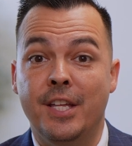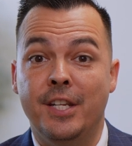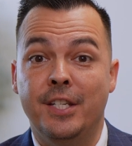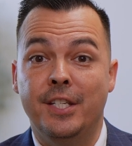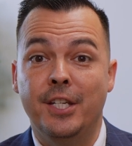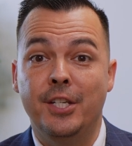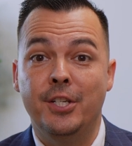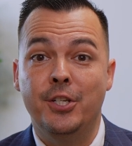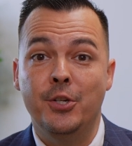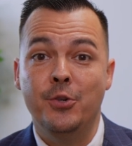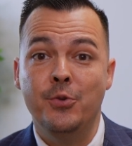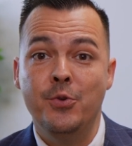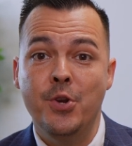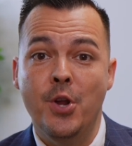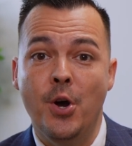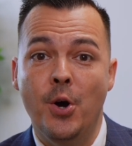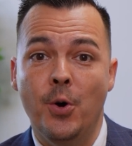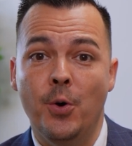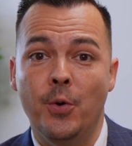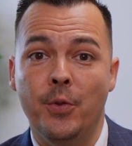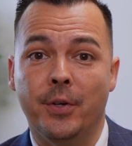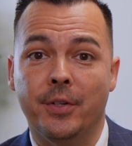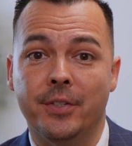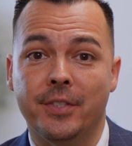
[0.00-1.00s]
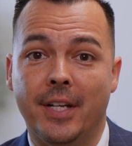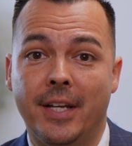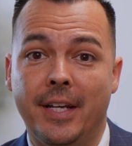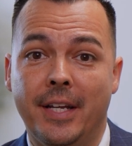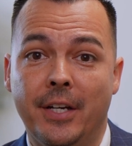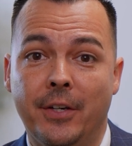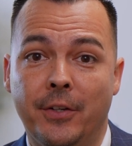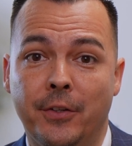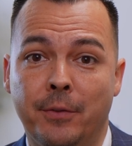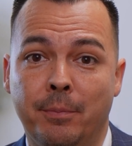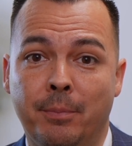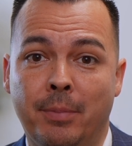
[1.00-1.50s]
Did you know there's a
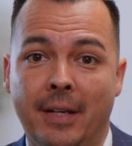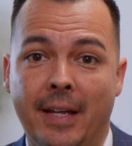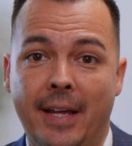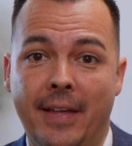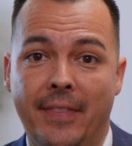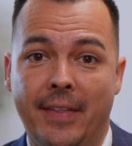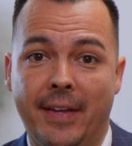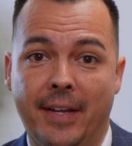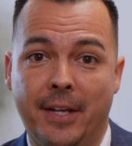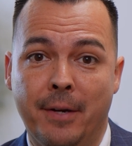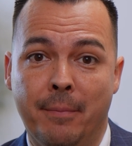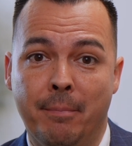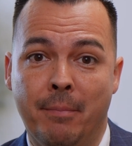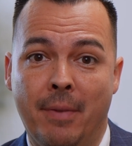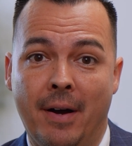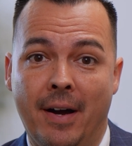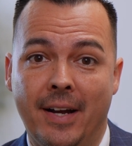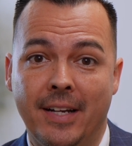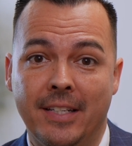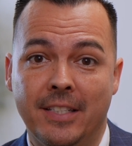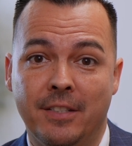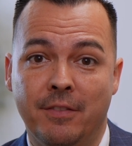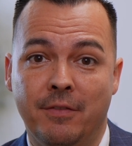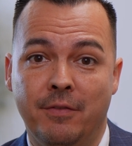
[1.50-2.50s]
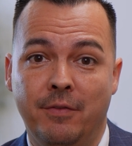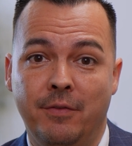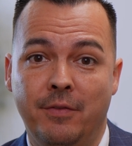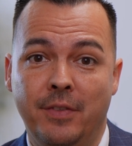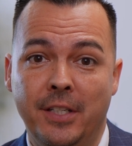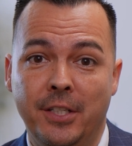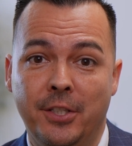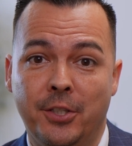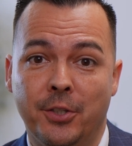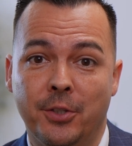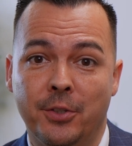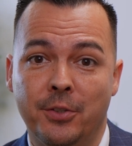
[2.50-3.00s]
health plan that combines
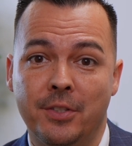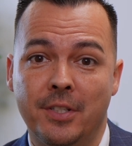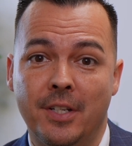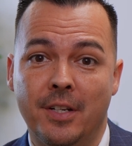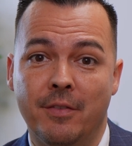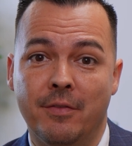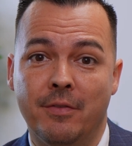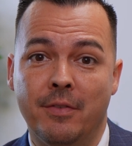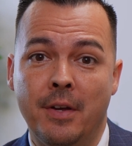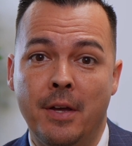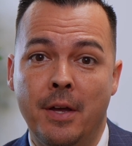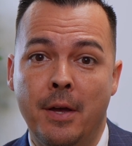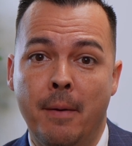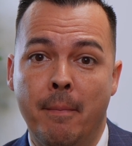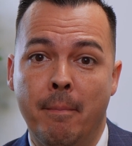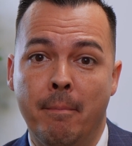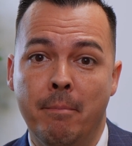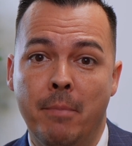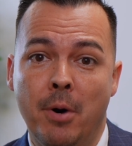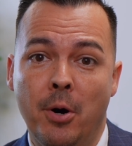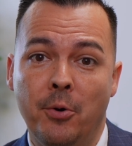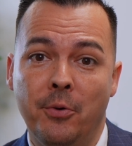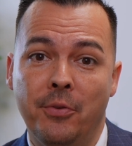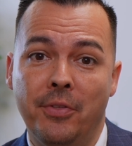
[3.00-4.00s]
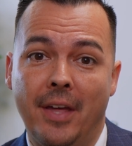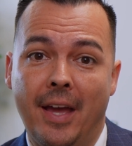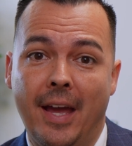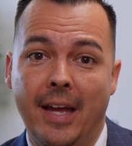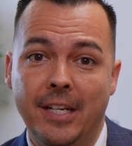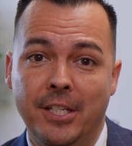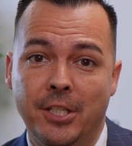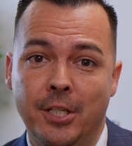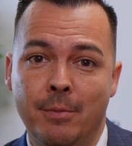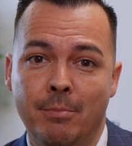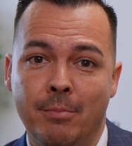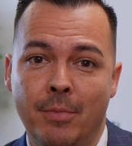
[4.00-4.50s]
features of both
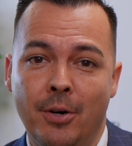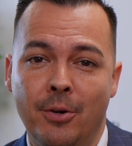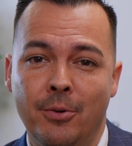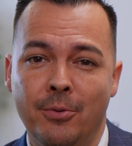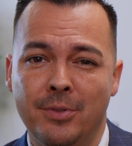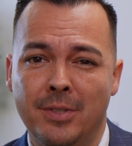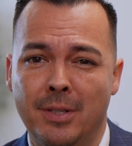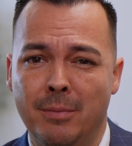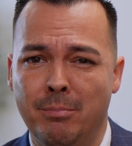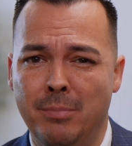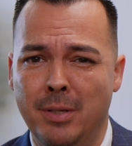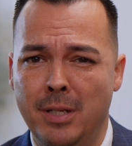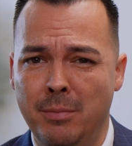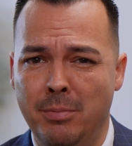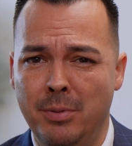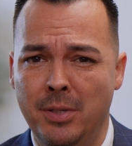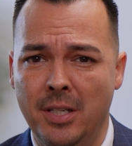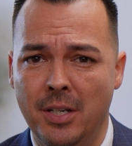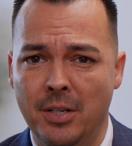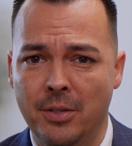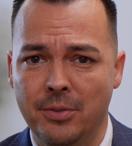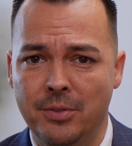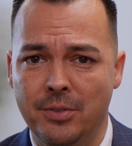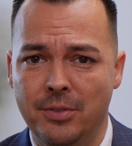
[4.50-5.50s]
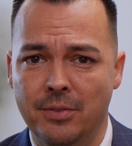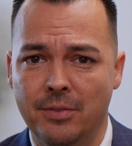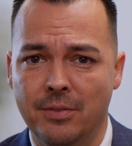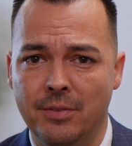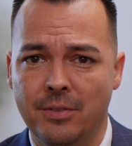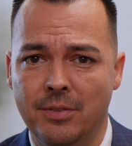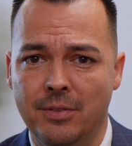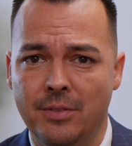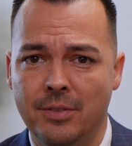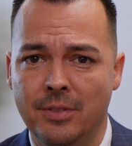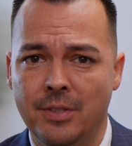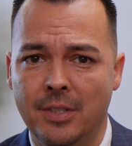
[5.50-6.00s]
HMOs and PPOs?
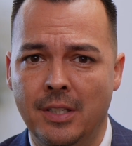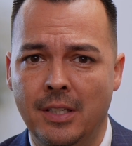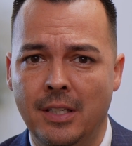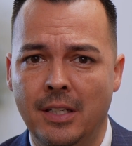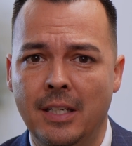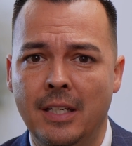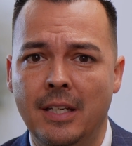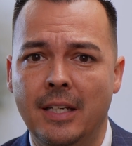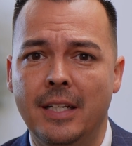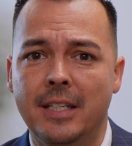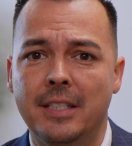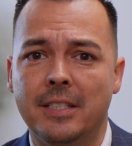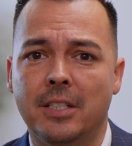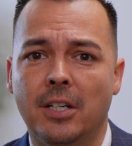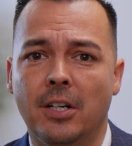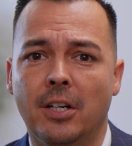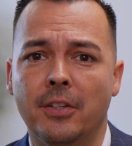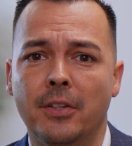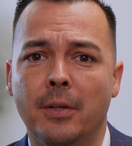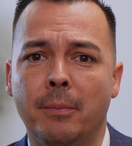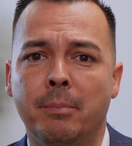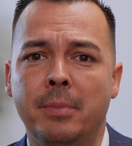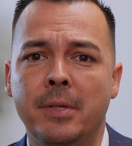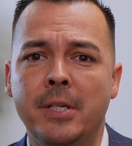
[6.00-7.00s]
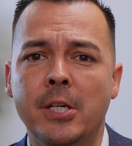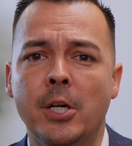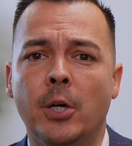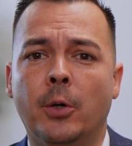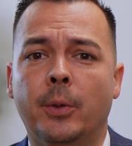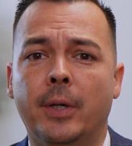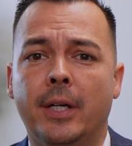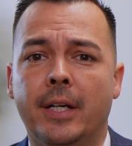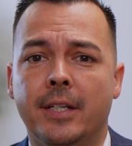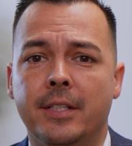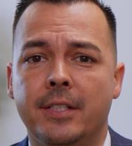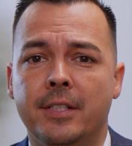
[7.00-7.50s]
It's called a
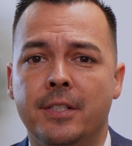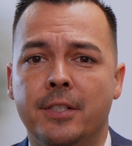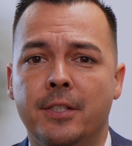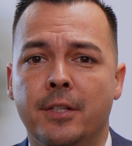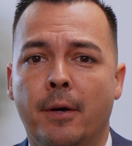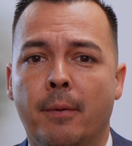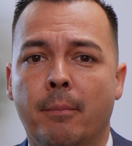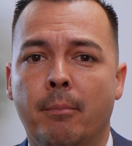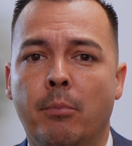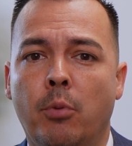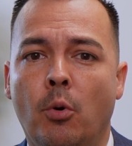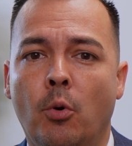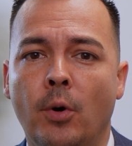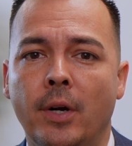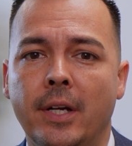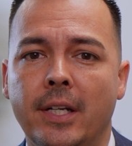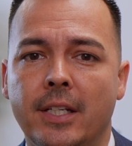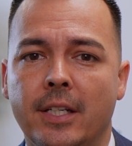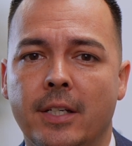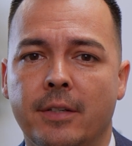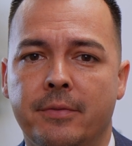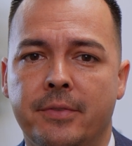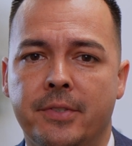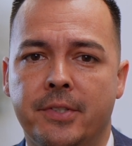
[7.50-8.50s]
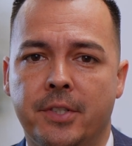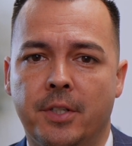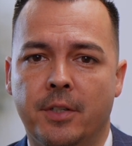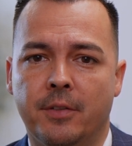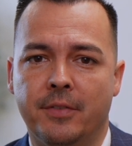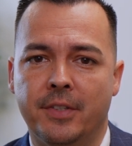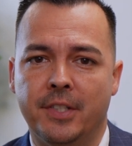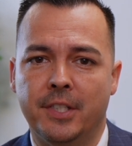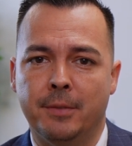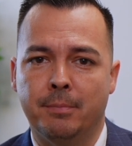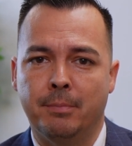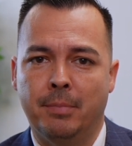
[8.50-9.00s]
POS, Point of
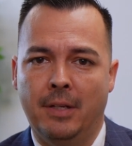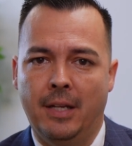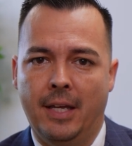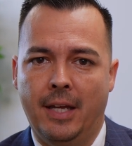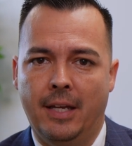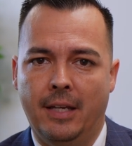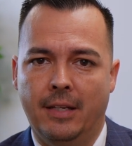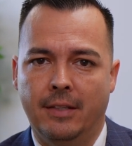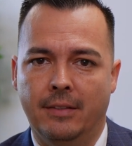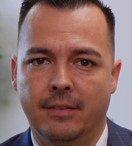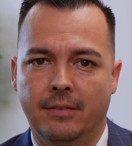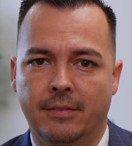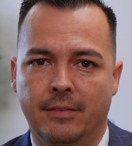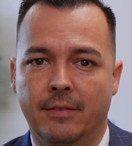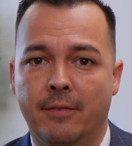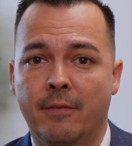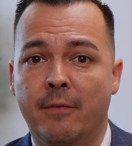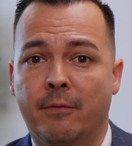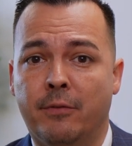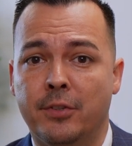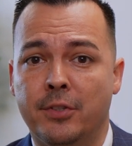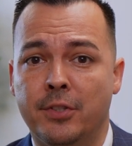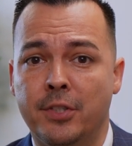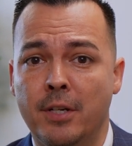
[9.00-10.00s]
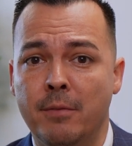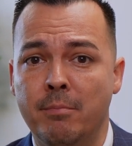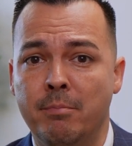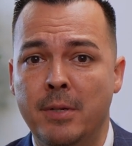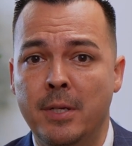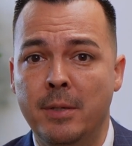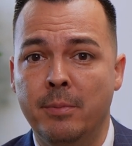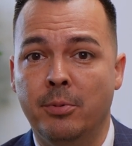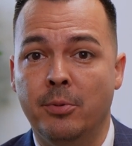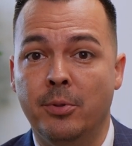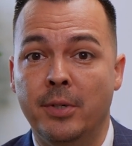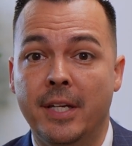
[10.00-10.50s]
Service Plan. And for some
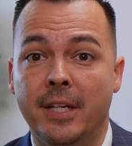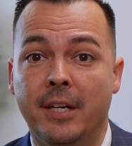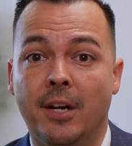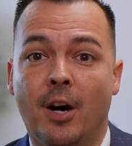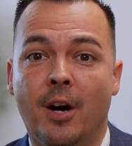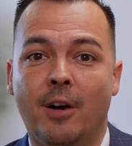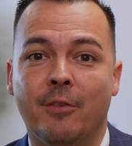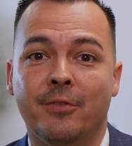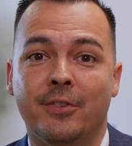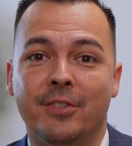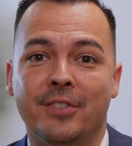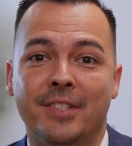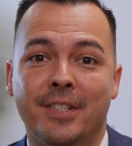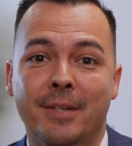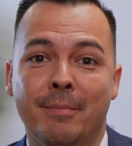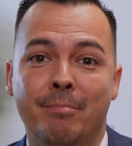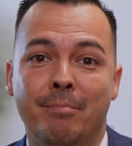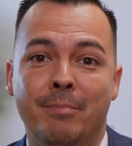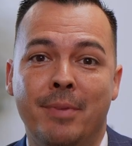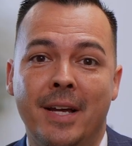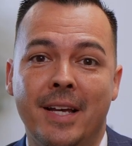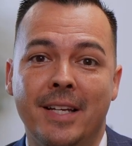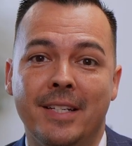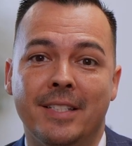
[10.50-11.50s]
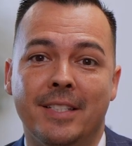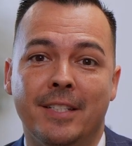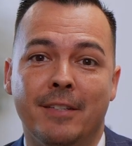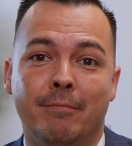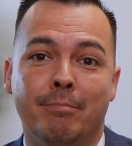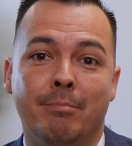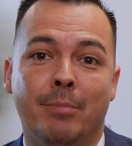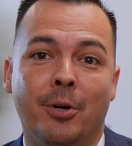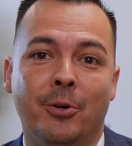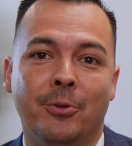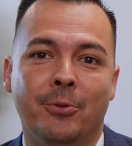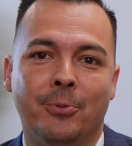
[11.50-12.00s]
people, it offers the best of
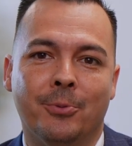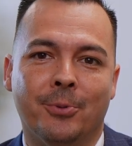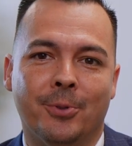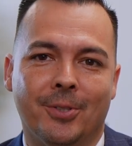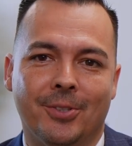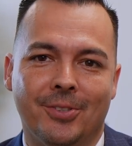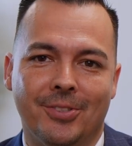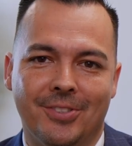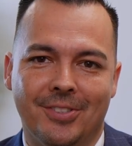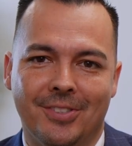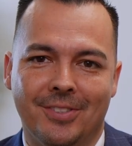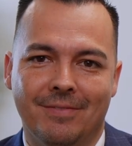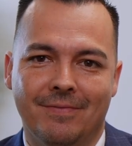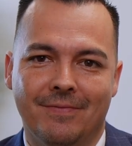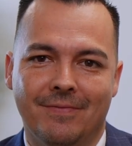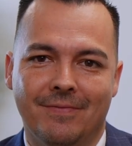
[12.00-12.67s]
both worlds.